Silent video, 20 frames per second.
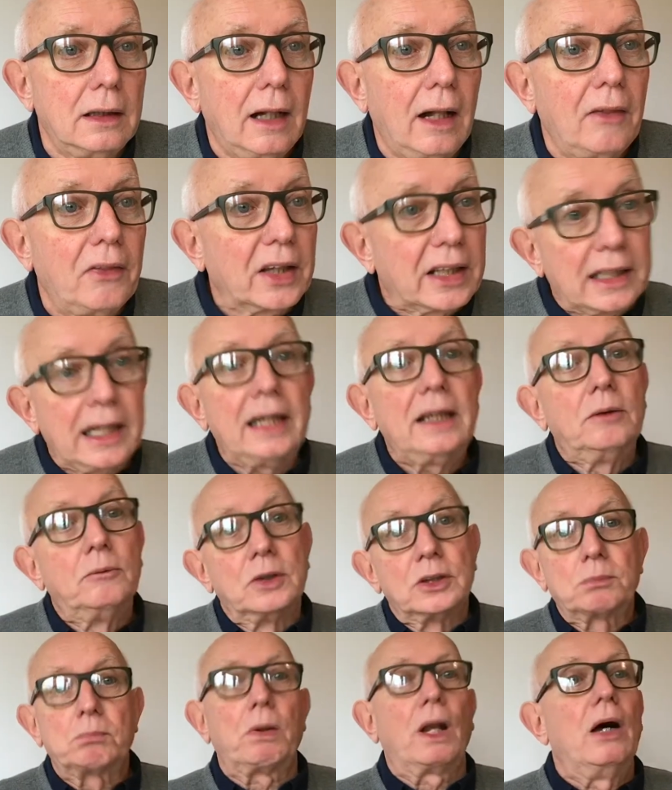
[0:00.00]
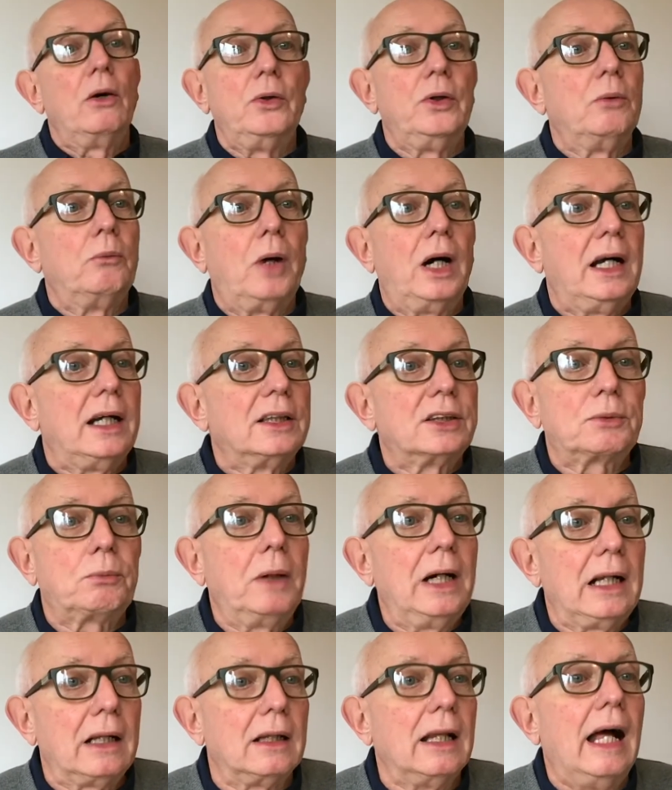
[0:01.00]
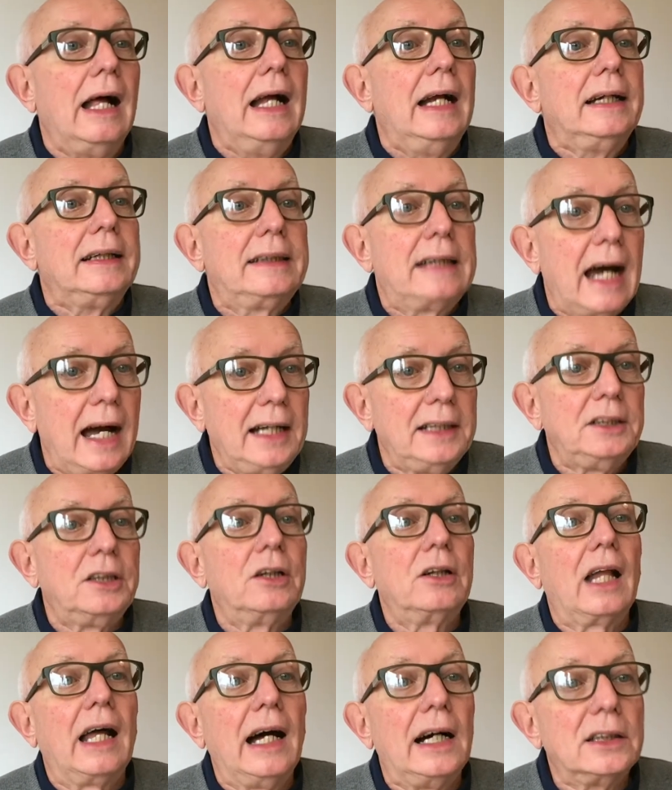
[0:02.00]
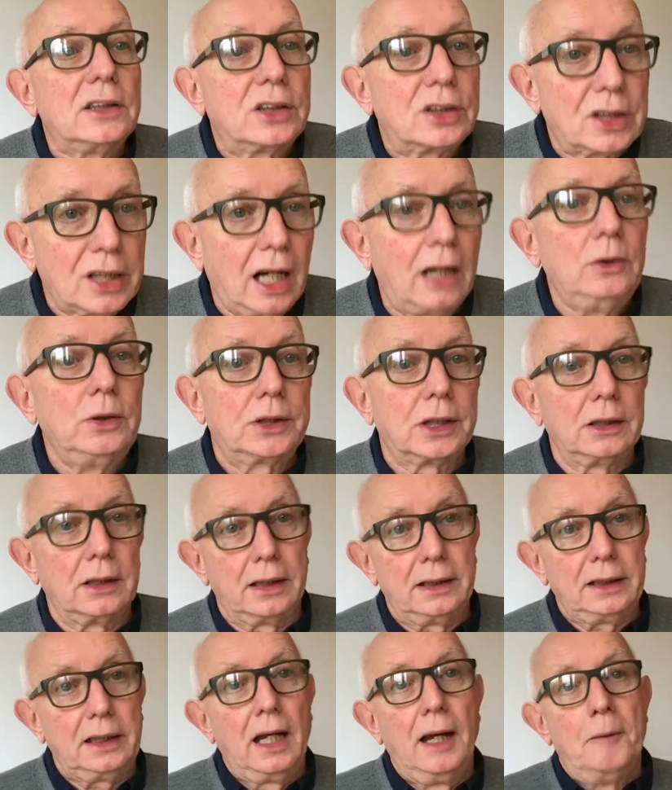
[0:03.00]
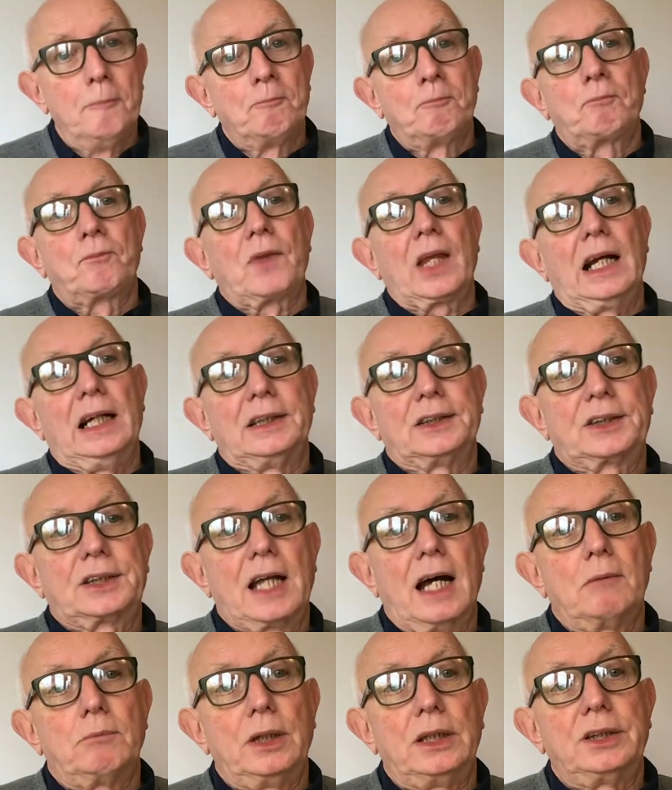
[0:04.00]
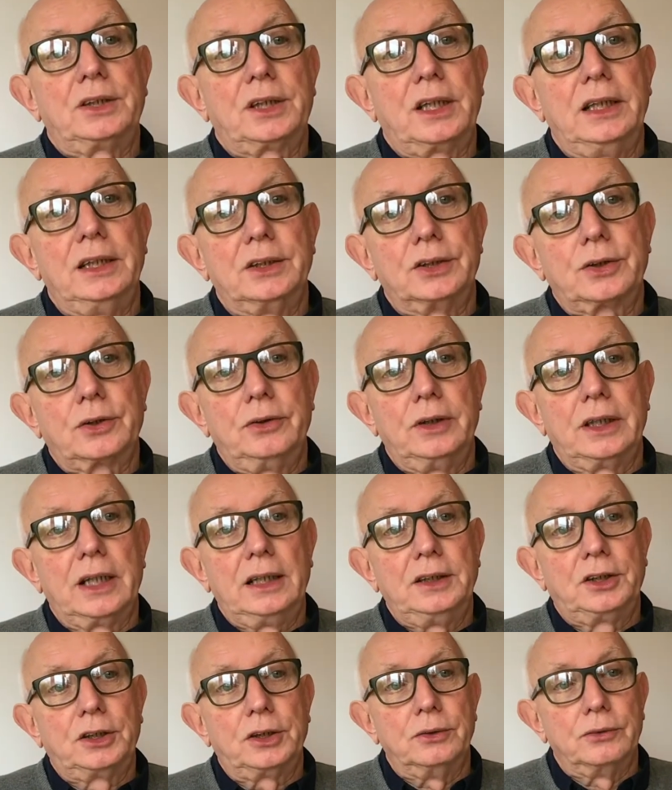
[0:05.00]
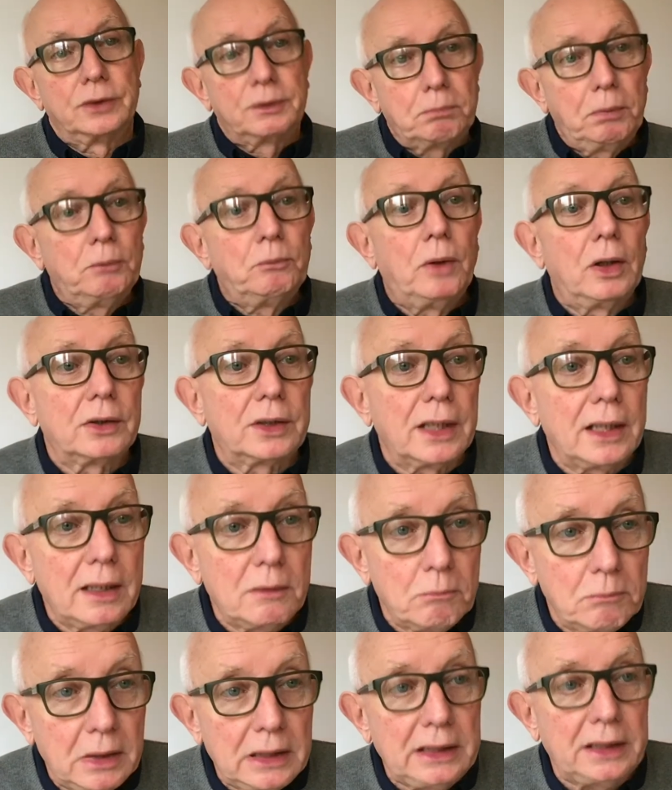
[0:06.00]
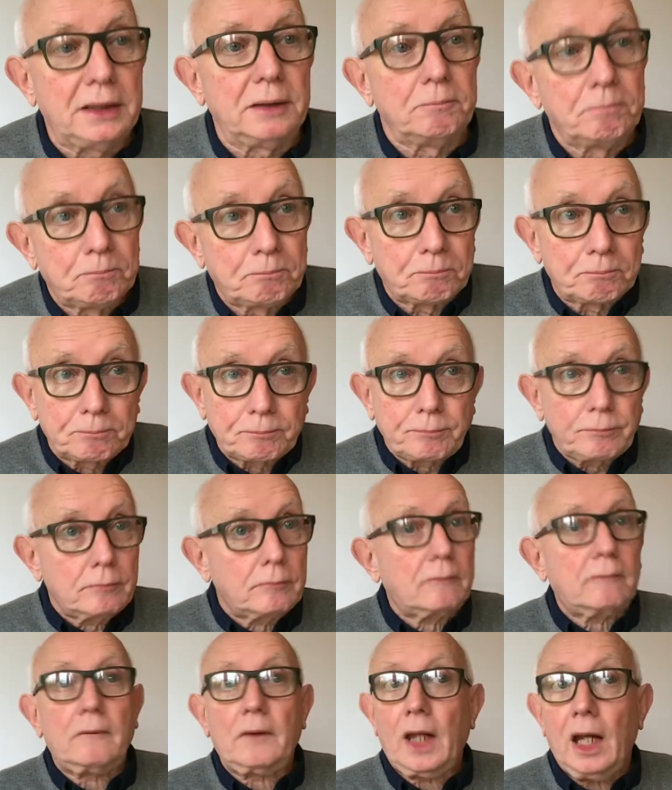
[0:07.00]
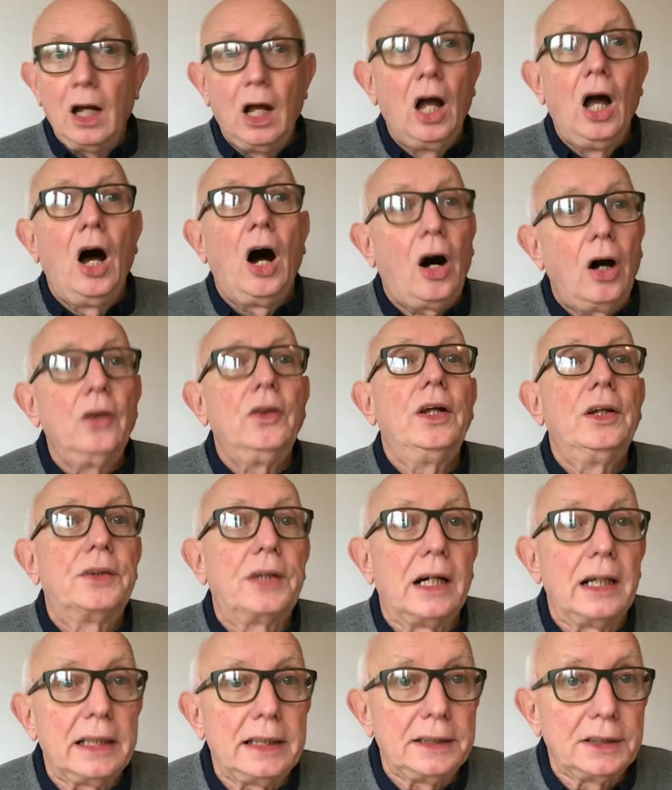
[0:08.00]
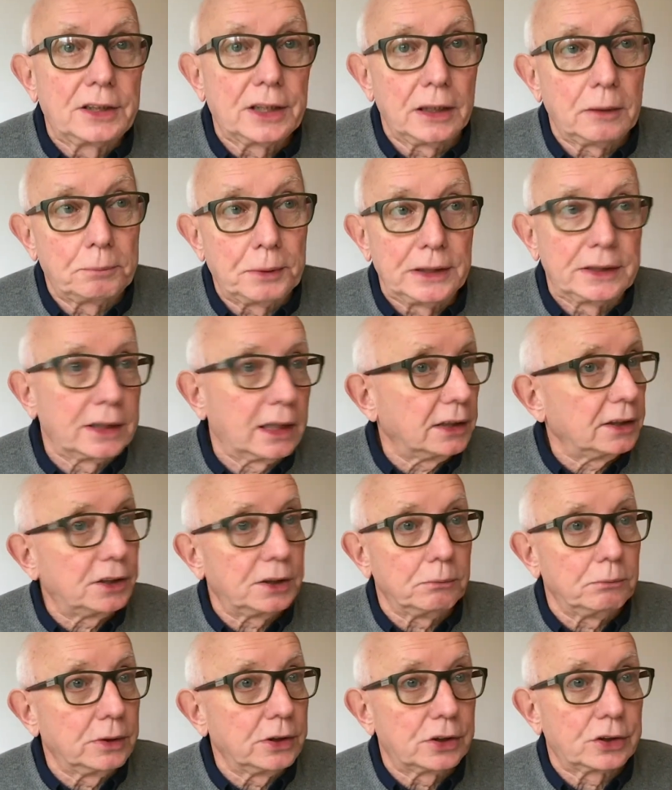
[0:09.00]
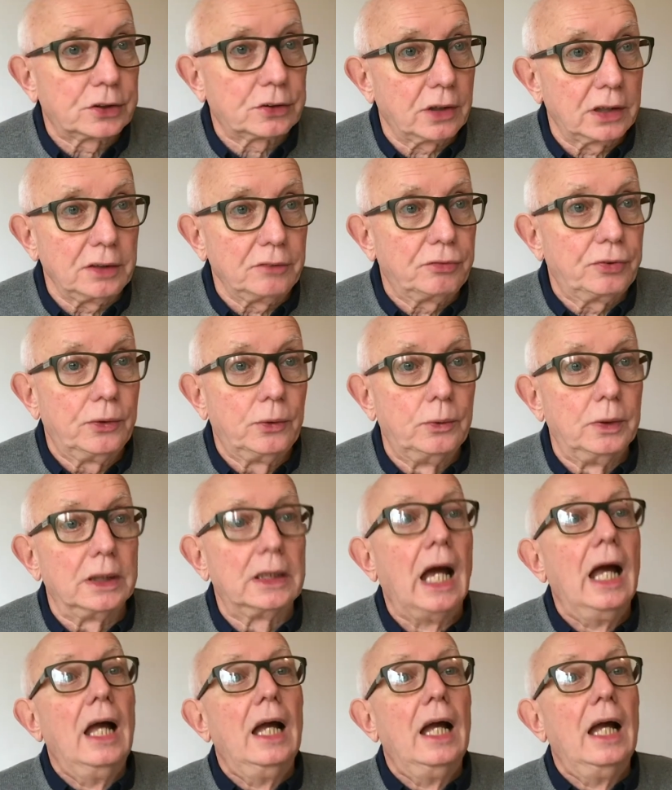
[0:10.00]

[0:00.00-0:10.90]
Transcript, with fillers: the king was blown away as well daniel had totally established his credentials but what did it mean on the day interpretation was straightforward.